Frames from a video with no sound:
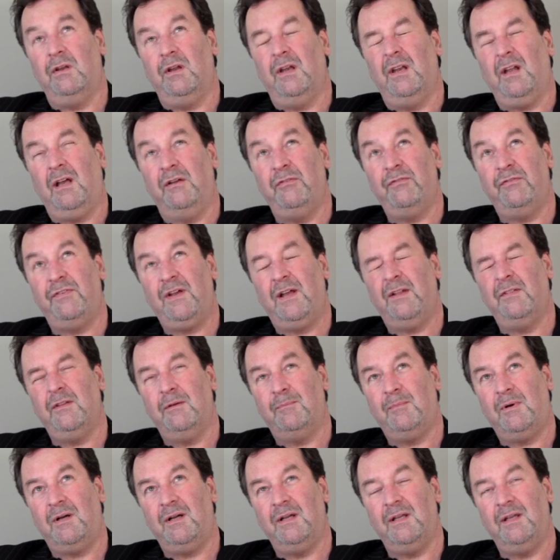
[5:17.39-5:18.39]
and I found that
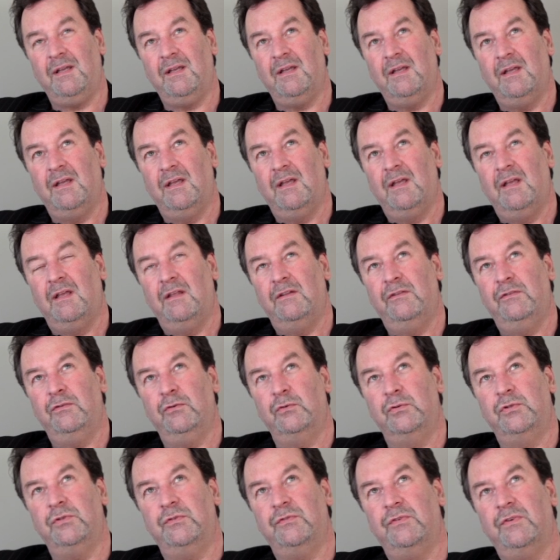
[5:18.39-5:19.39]
my
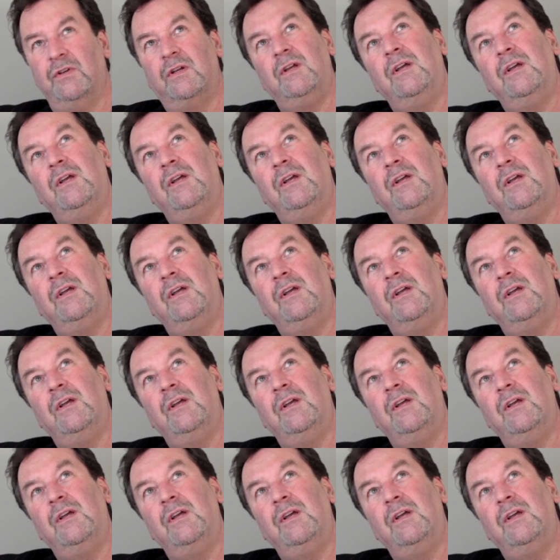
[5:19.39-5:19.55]
sort of